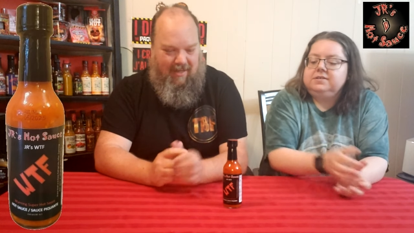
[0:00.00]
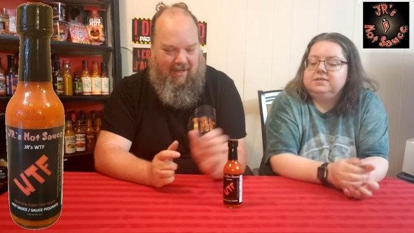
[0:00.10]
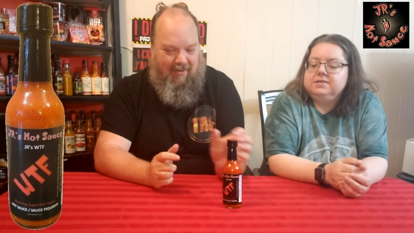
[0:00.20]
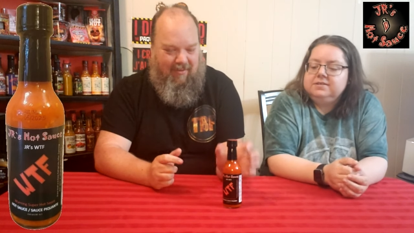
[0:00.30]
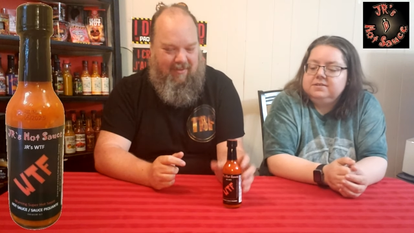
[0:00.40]

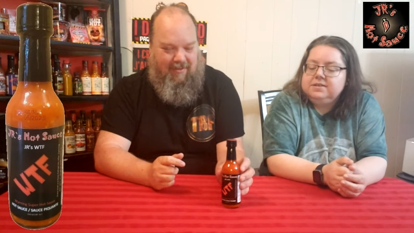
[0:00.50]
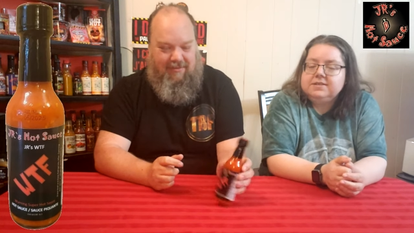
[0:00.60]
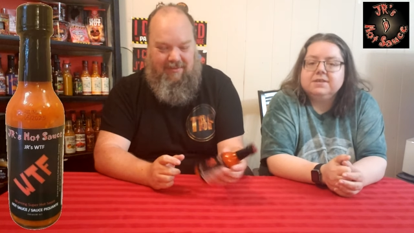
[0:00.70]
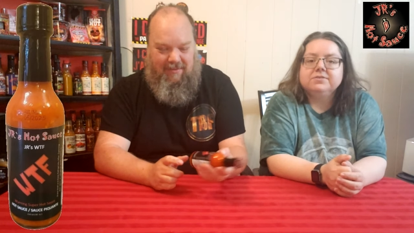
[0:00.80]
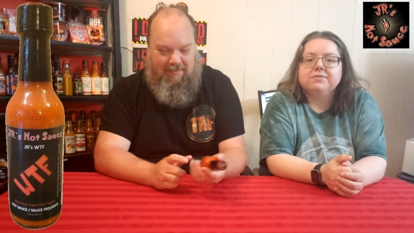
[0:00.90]
Speaker 1: Now,
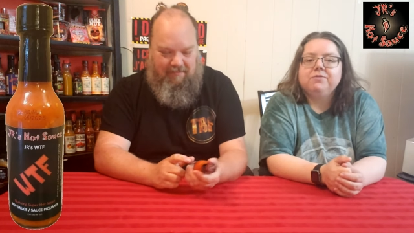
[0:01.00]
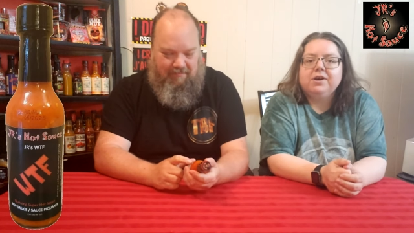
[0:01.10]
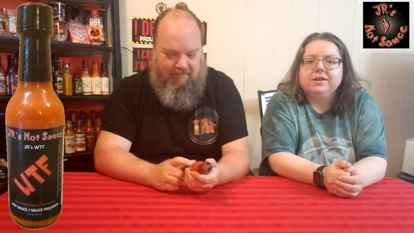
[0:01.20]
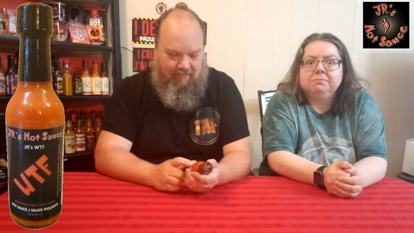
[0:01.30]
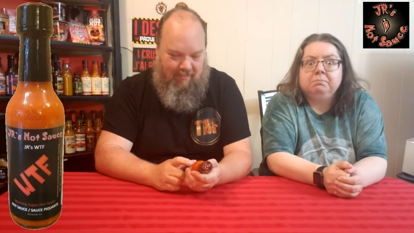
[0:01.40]
Speaker 2: sounds like
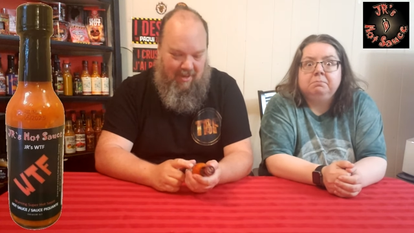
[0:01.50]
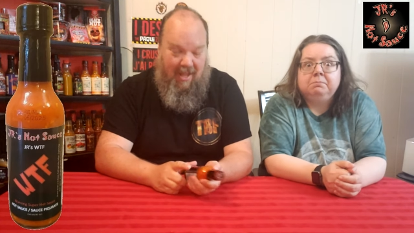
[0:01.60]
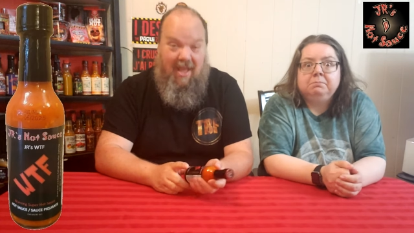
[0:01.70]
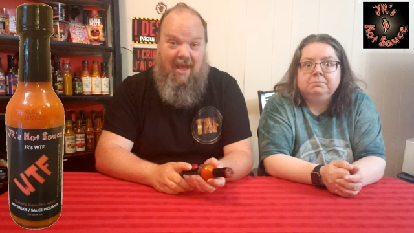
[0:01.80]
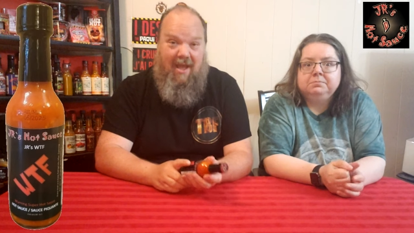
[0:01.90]
fun.
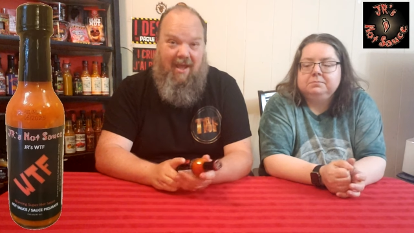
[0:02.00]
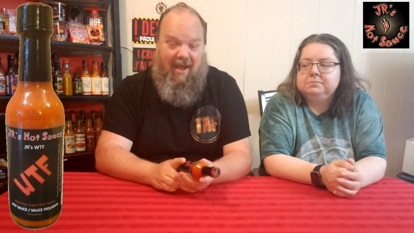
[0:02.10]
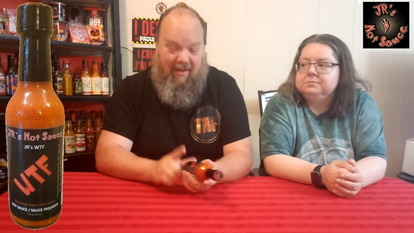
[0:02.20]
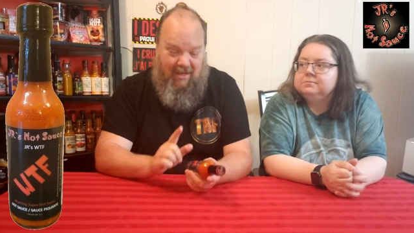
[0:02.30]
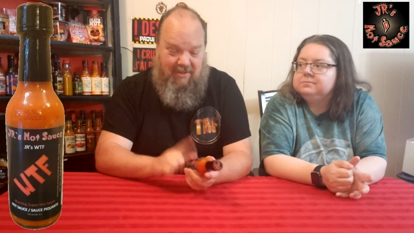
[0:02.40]

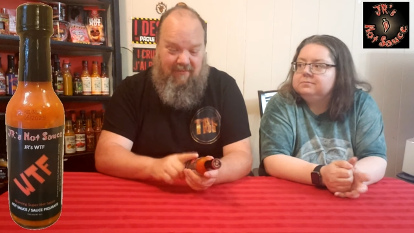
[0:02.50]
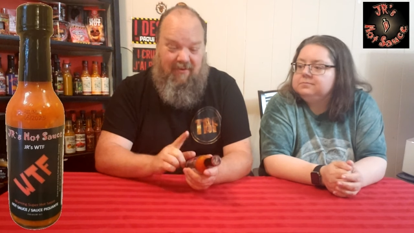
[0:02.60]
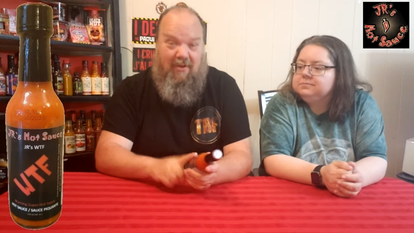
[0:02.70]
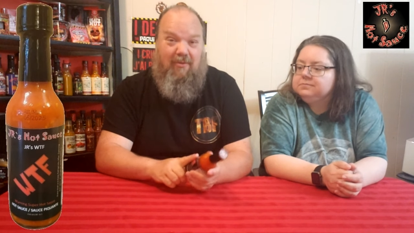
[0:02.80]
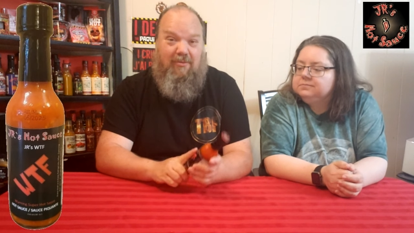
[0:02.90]
Speaker 1: I actually
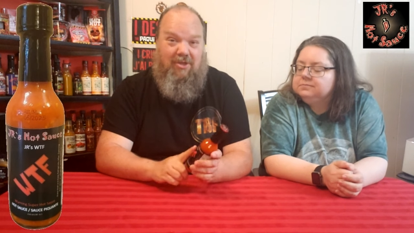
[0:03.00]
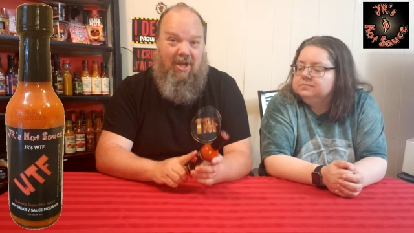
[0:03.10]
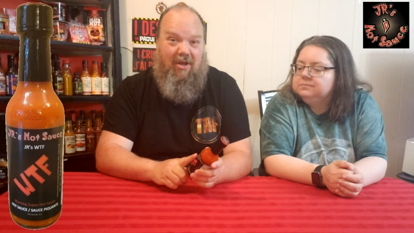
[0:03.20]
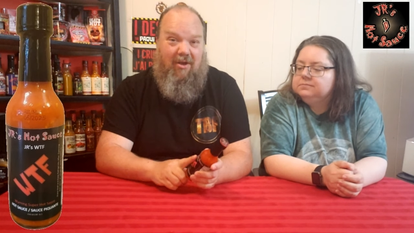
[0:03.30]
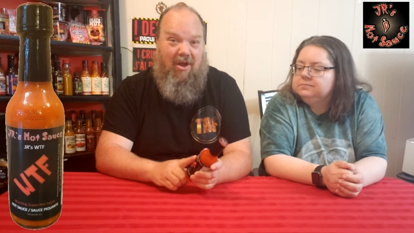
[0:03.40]
followed
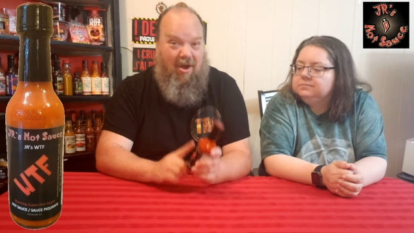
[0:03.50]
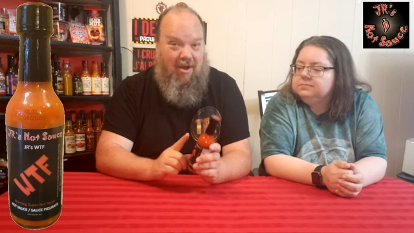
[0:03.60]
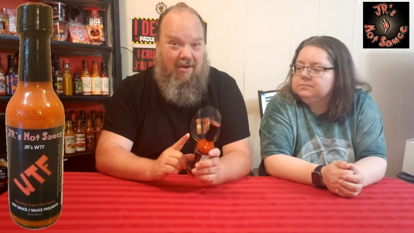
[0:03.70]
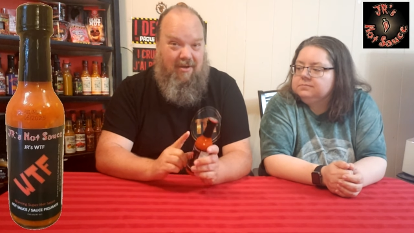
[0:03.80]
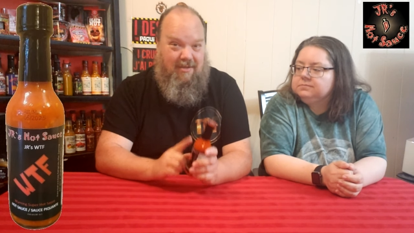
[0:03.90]
JR
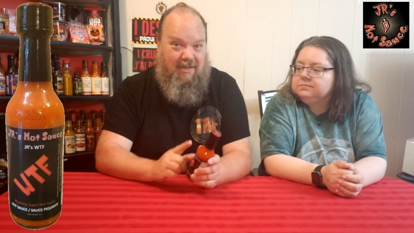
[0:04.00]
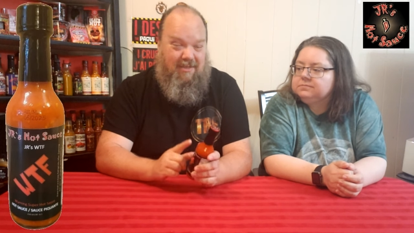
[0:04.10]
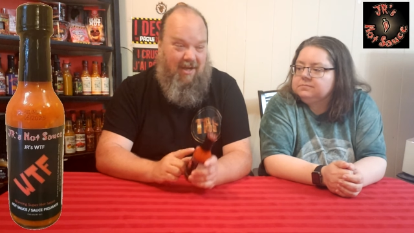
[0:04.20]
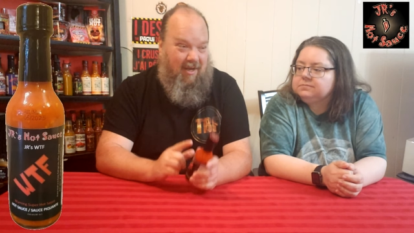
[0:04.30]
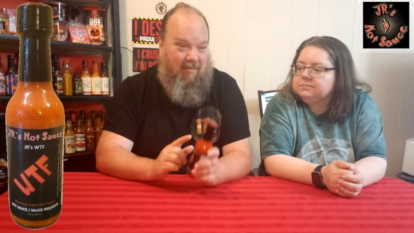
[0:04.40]
on
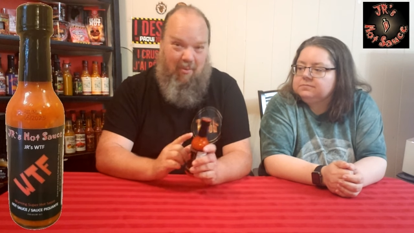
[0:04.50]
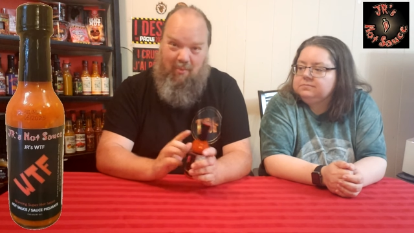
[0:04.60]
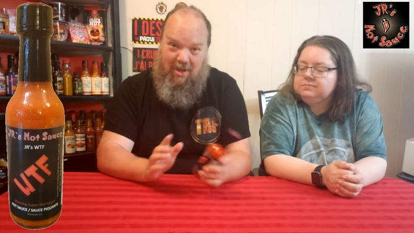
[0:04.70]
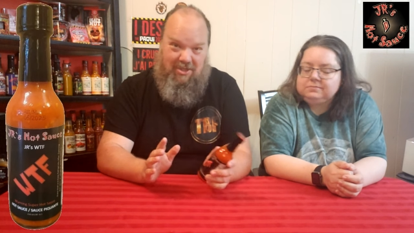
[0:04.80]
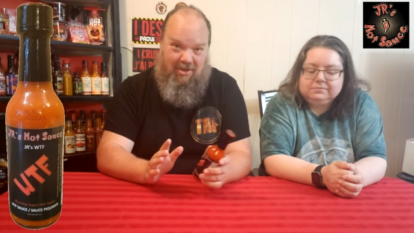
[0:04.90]
TikTok. I've been
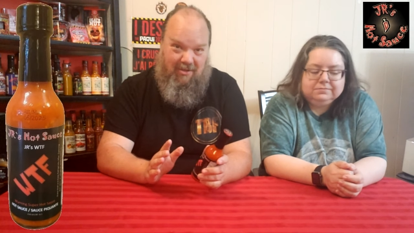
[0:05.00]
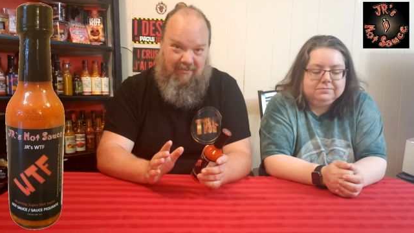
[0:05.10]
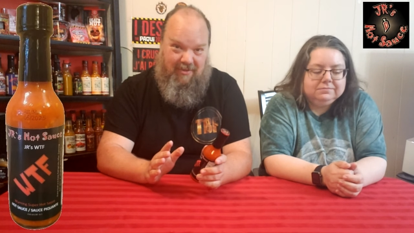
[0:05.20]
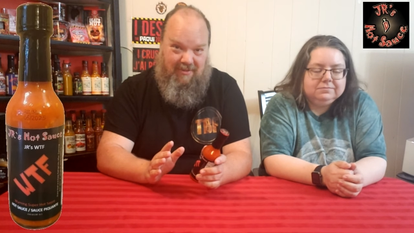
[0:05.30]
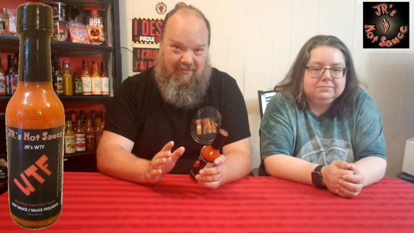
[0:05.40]
watching all
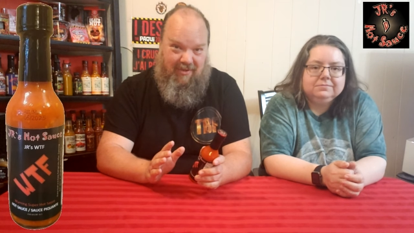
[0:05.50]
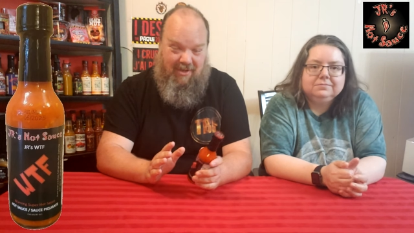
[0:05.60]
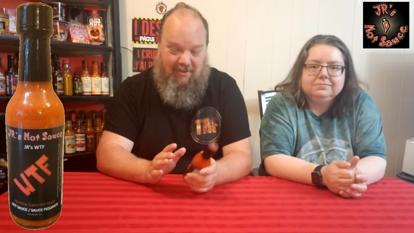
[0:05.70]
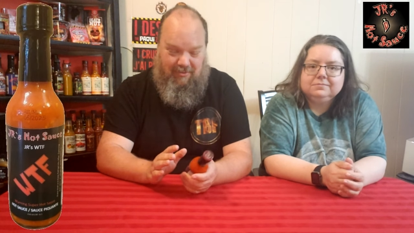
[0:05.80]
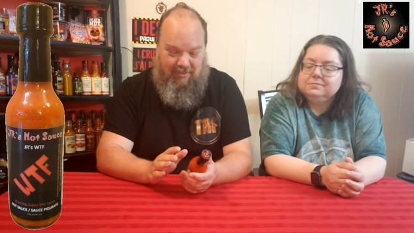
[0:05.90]
of his
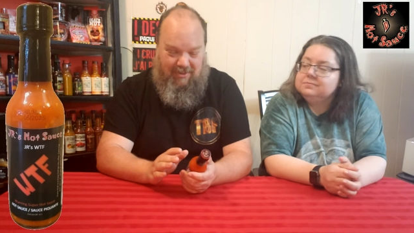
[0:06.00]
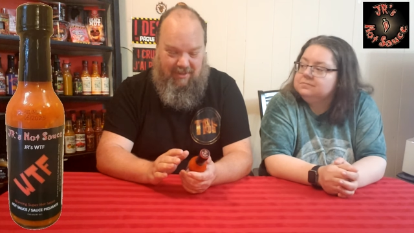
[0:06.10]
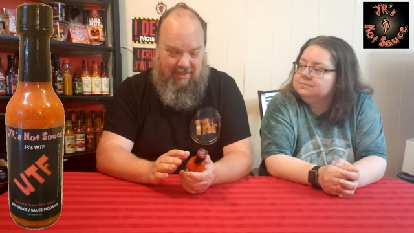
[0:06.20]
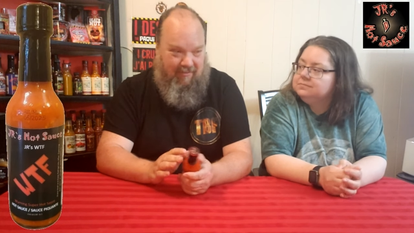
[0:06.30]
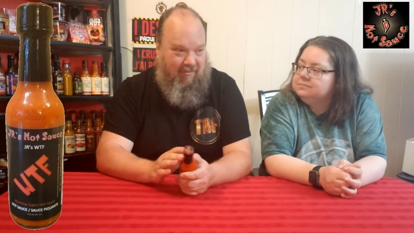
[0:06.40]
videos
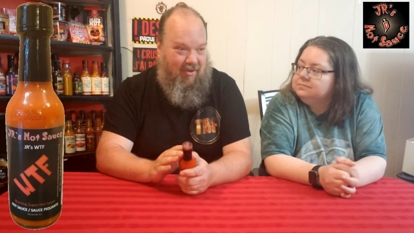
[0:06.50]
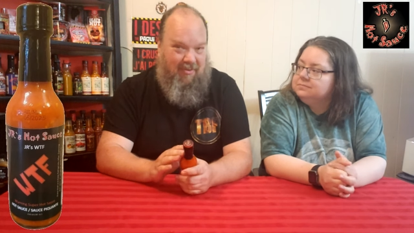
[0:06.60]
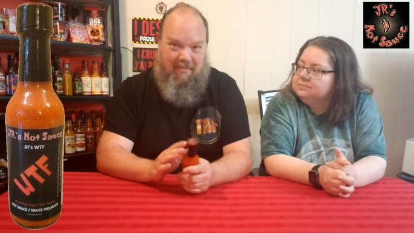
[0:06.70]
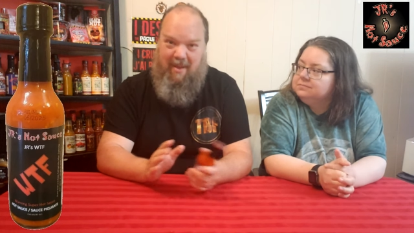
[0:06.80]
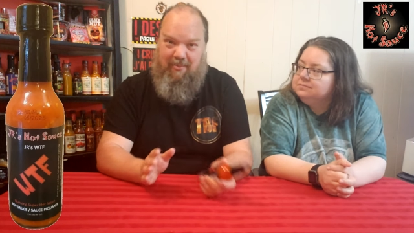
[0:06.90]
recently of all
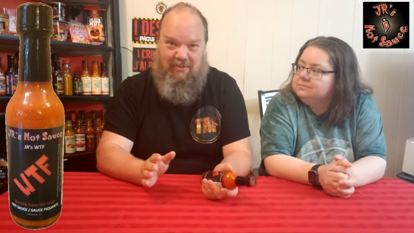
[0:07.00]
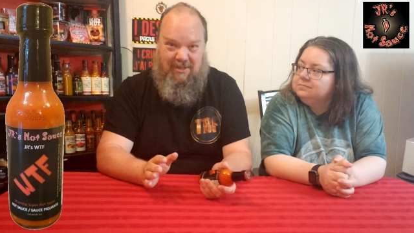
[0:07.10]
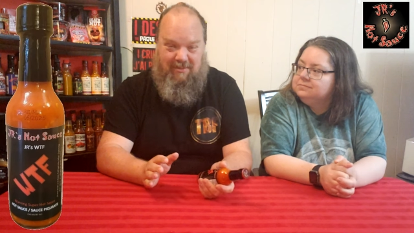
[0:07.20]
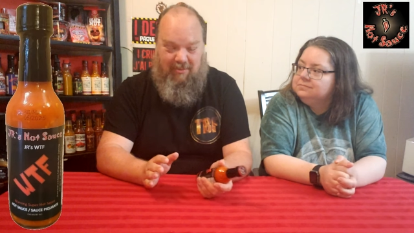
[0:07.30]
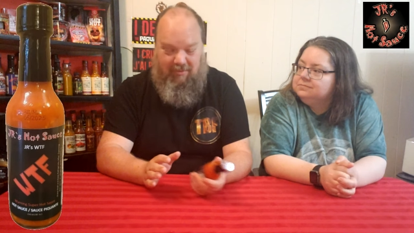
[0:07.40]
the peppers
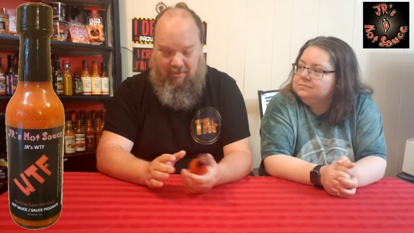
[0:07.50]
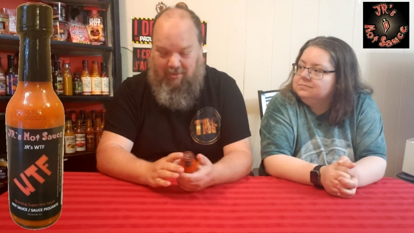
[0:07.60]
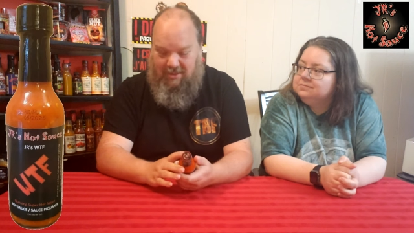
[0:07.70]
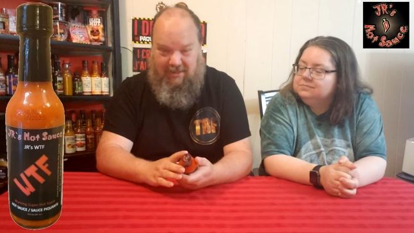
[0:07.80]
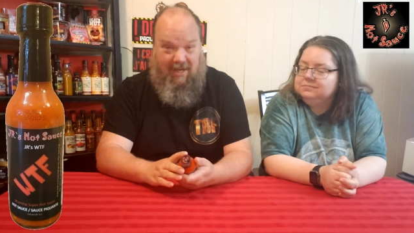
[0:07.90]
he's been
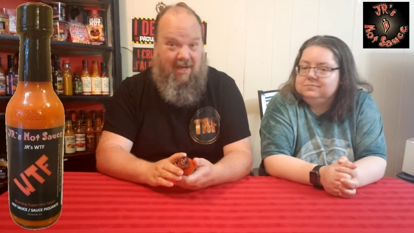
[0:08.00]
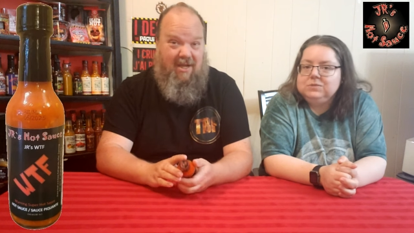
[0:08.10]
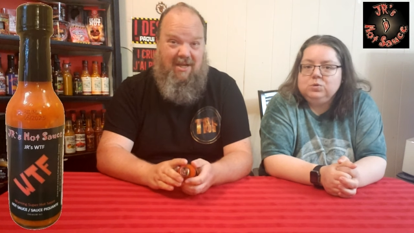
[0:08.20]
growing. He's got